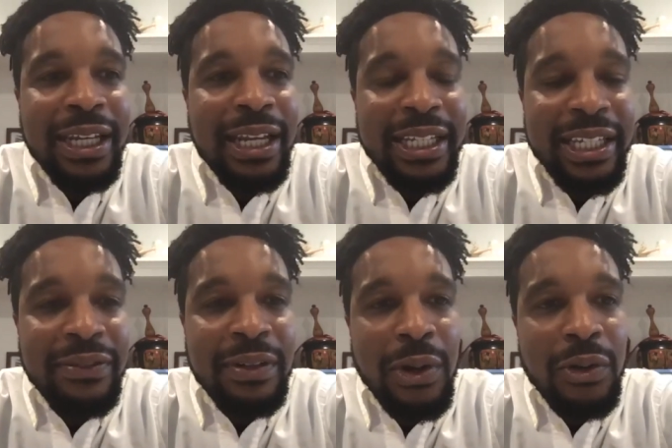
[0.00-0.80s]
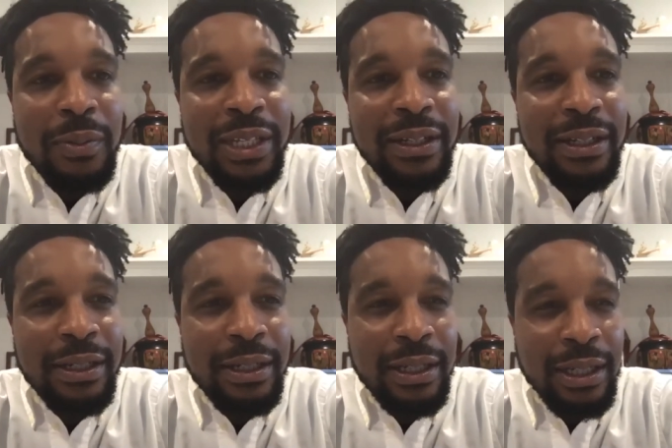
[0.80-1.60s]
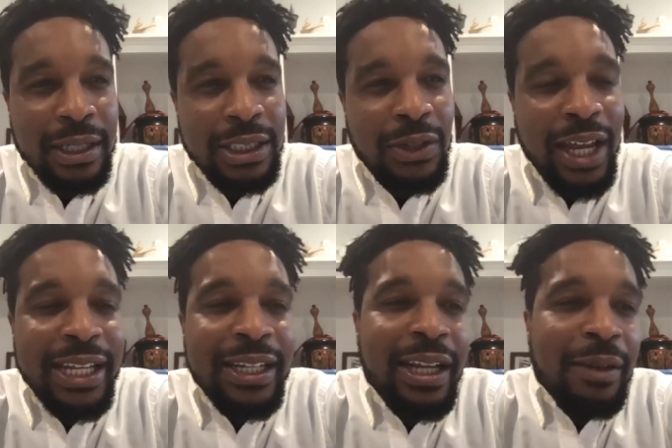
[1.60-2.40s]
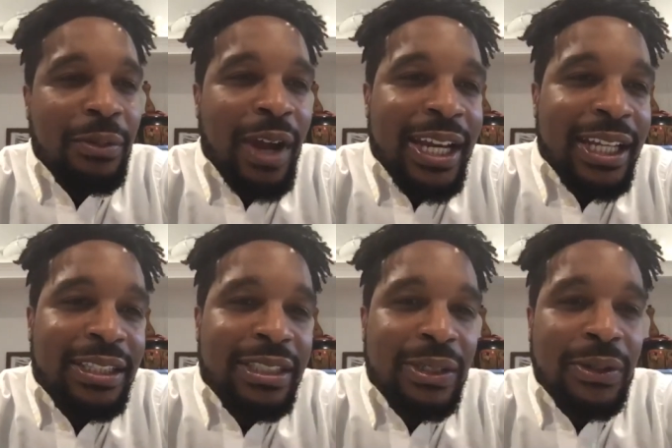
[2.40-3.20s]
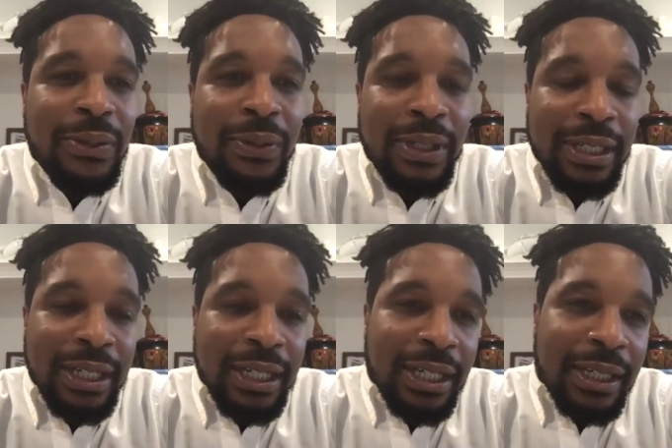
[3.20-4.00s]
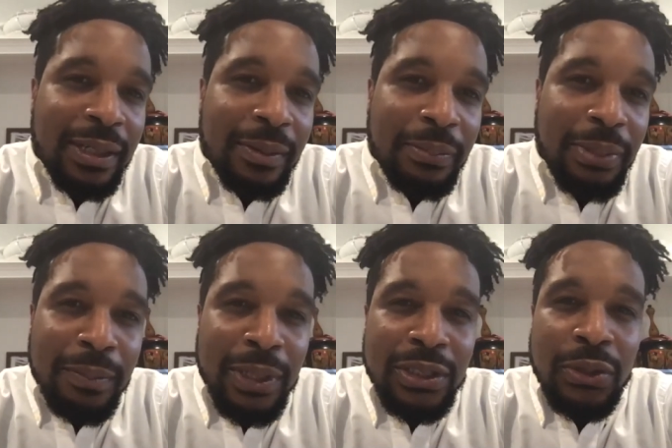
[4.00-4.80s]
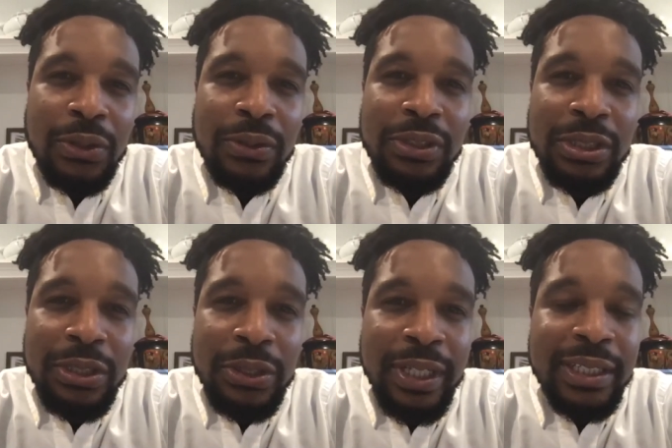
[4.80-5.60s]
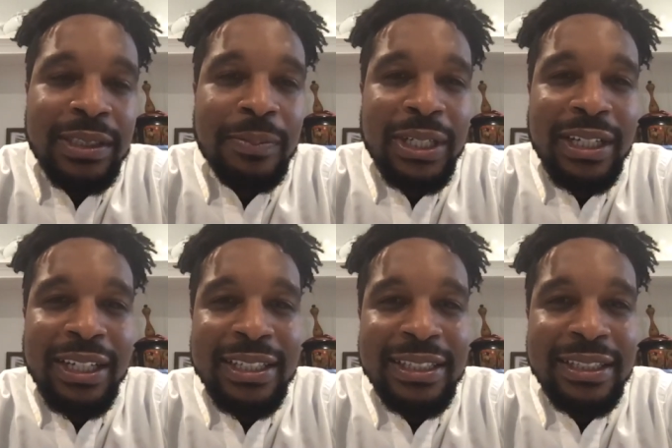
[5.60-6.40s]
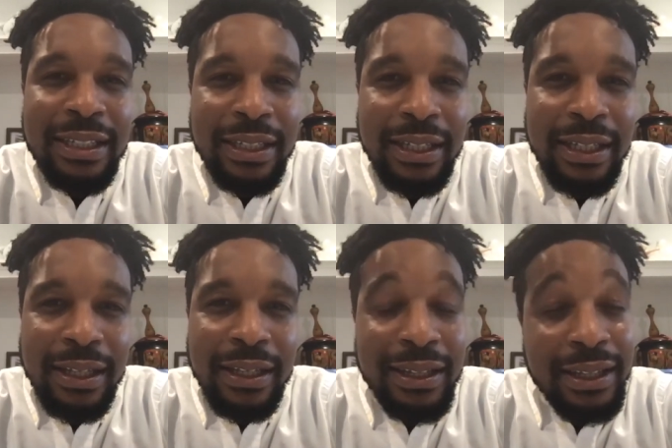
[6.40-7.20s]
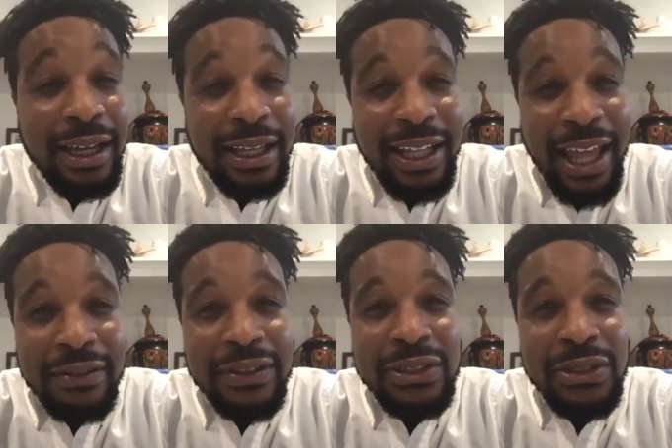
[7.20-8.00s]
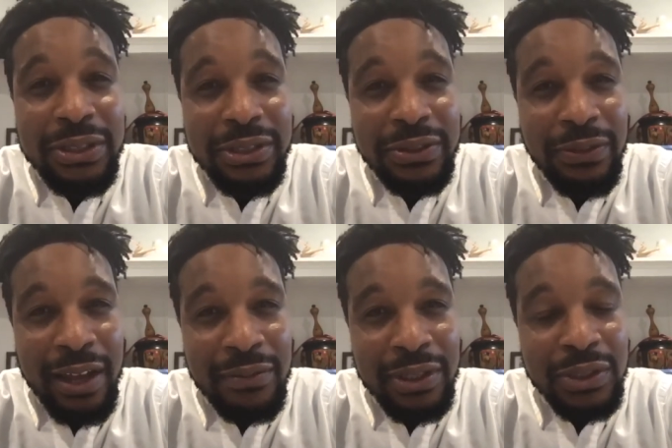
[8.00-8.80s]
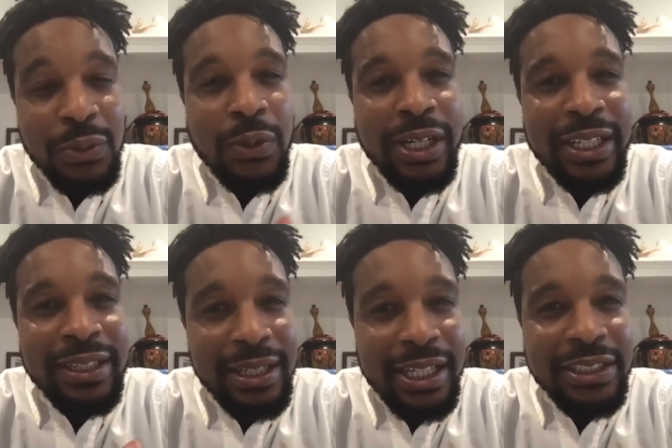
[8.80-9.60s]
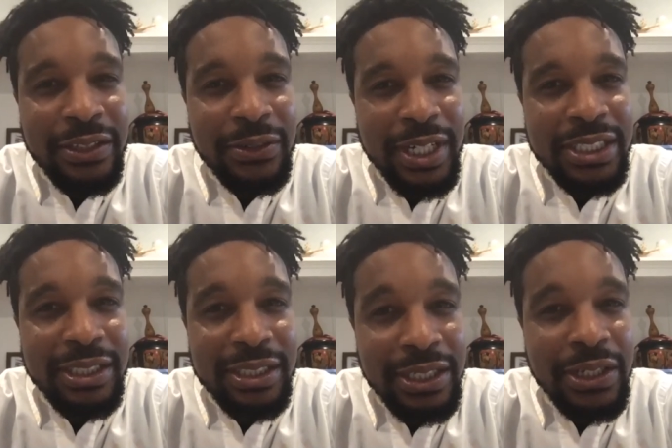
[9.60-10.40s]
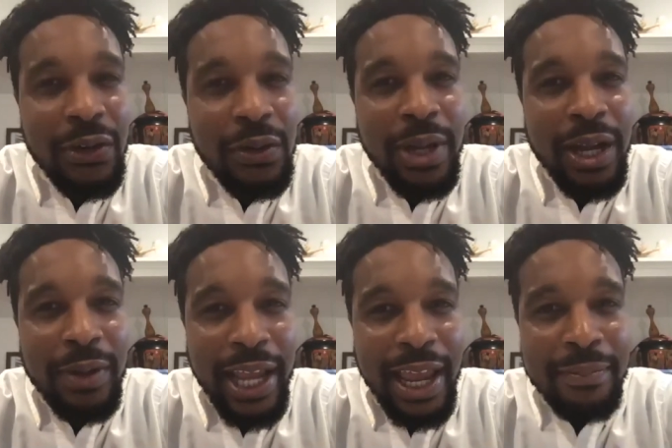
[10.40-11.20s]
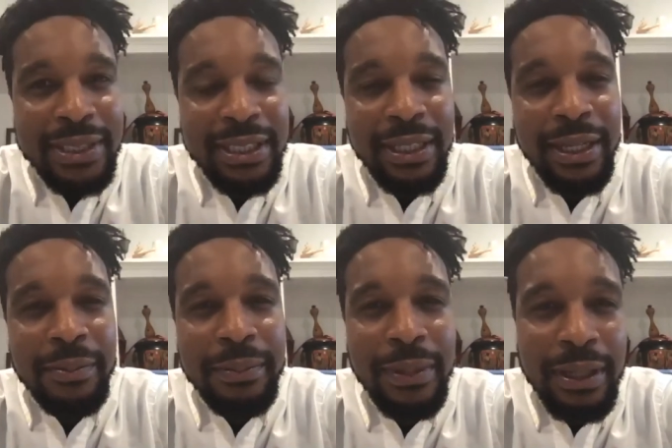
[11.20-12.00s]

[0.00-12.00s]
at any given moment. So I ended up writing to public school students because a lot of the torture survivors wanted the next generation to know about what happened to them.